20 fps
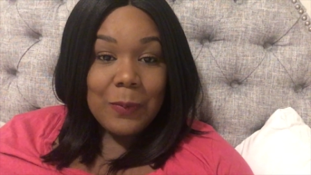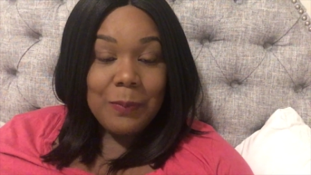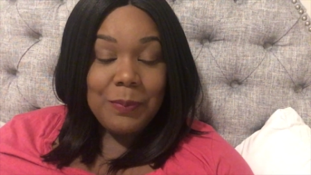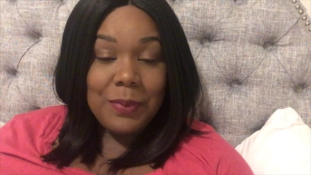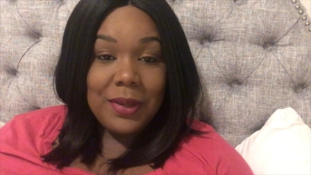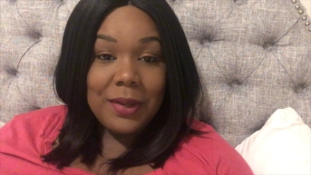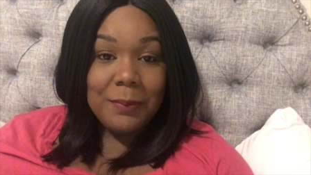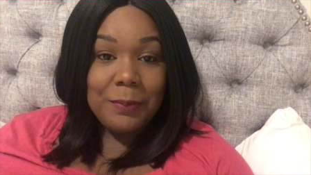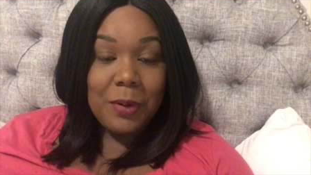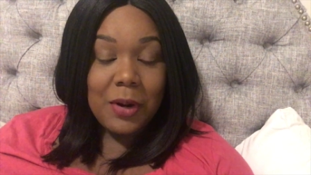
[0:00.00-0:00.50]

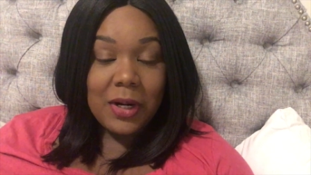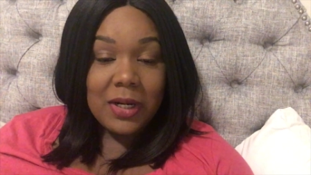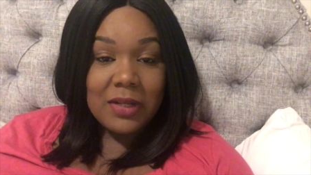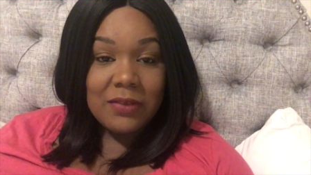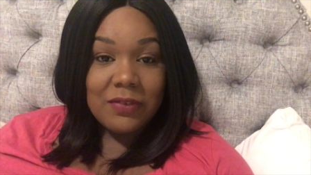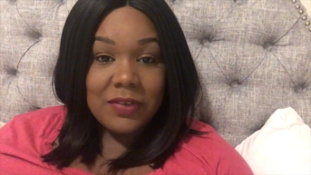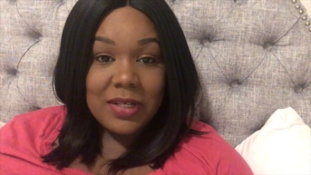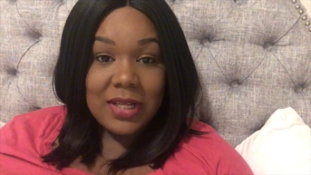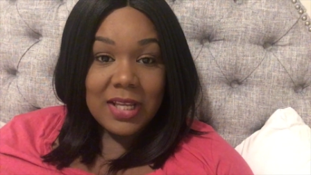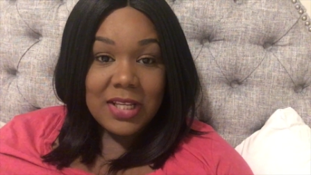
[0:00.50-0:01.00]
be a part
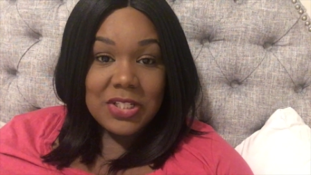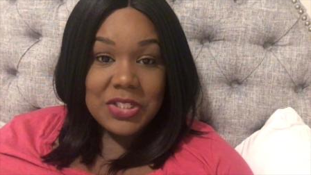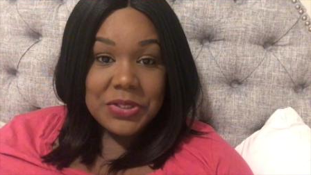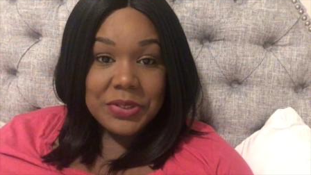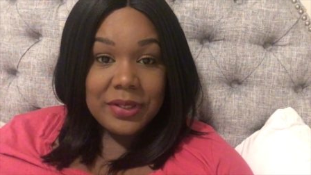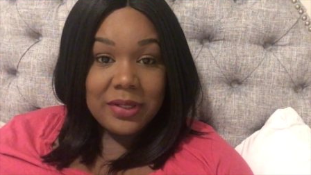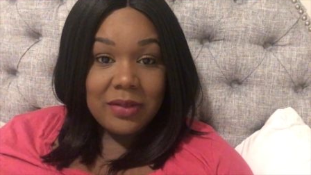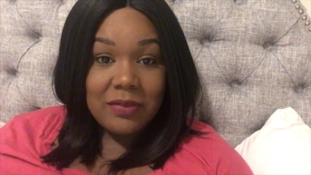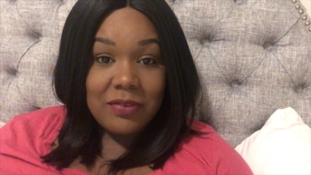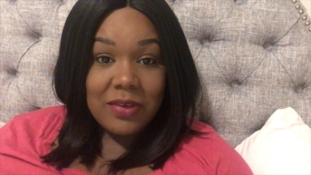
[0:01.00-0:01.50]
of a
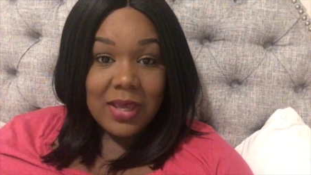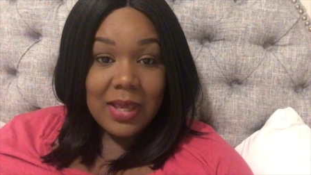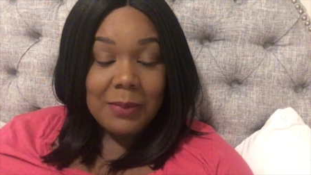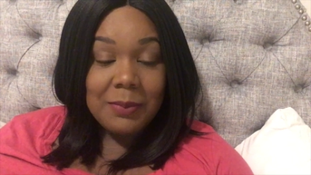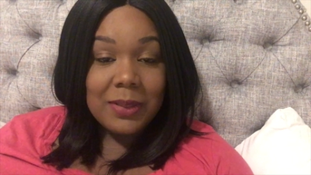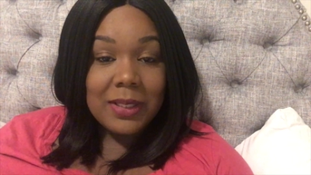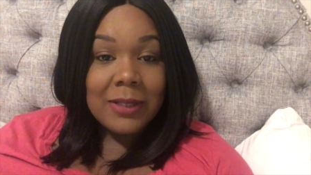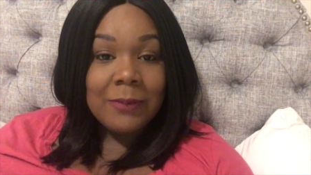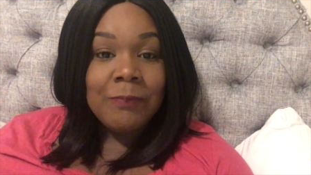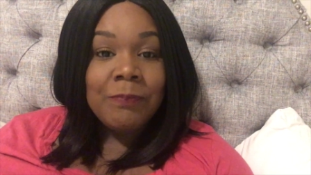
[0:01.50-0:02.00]
Nigerian
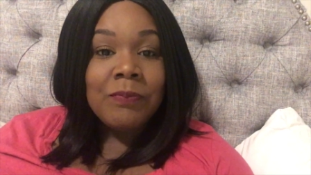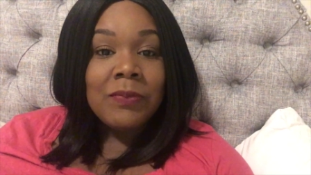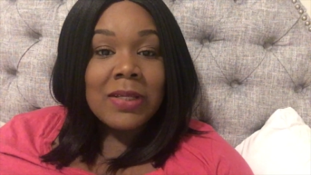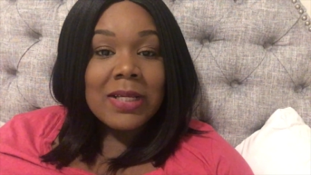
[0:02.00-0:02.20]
family,